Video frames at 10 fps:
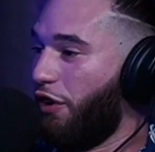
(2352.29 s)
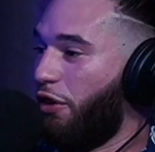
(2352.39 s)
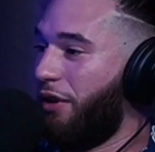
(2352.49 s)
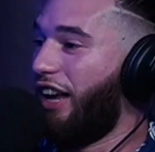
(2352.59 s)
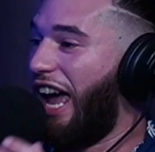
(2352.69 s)
You
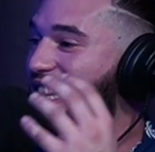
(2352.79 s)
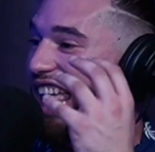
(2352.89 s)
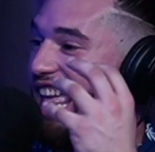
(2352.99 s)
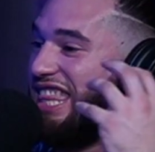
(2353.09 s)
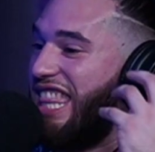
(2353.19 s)
feel me?
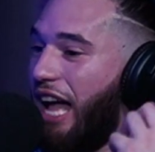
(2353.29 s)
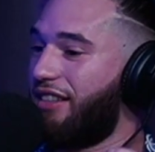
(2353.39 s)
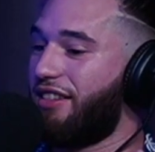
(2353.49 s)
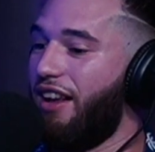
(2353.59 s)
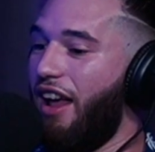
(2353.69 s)
And and
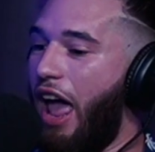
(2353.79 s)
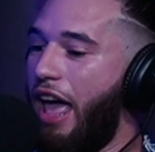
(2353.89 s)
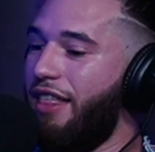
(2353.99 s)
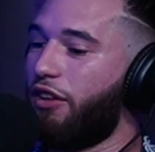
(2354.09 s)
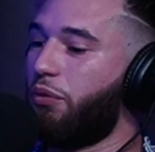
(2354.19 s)
that's
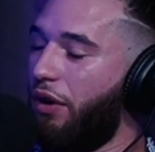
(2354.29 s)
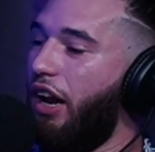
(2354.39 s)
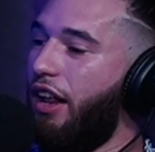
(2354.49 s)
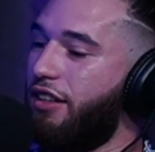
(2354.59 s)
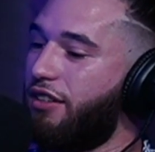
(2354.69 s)
and that's
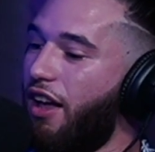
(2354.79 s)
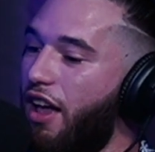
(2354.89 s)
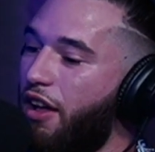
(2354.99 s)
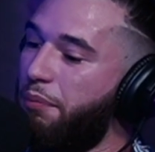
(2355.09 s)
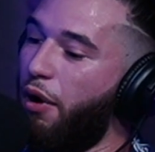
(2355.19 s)
what it is.
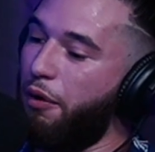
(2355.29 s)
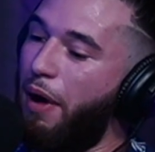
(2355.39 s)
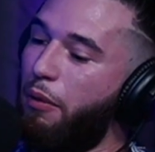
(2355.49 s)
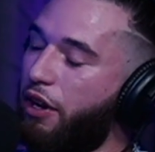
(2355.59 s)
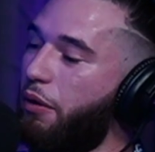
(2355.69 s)

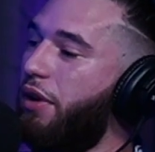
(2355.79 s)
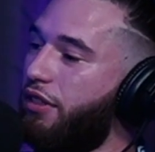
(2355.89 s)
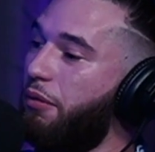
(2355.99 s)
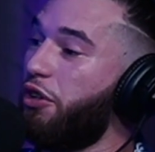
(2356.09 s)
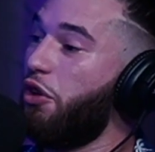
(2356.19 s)
But by working
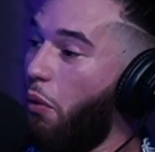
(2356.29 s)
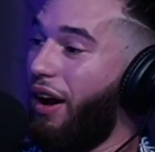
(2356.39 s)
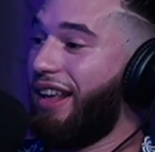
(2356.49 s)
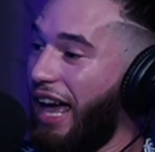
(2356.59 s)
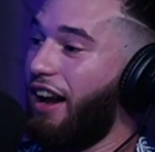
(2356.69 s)
with them, you
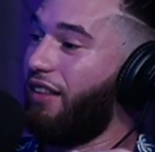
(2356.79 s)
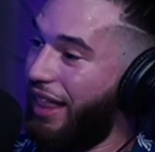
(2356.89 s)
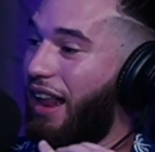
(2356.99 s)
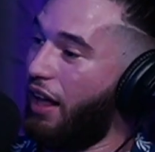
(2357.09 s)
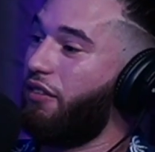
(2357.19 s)
want to get
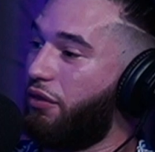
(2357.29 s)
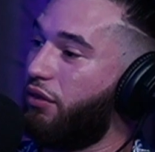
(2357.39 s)
on that